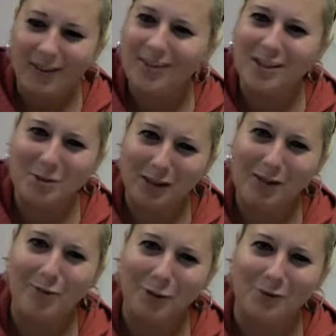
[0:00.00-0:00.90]

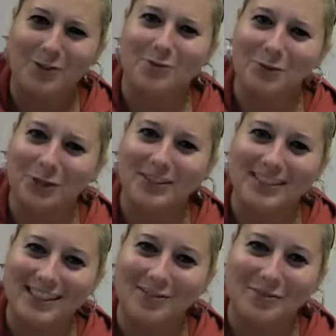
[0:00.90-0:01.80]
24th was a really good
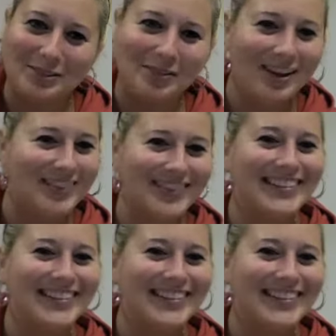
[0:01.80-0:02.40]
day for me. Wow.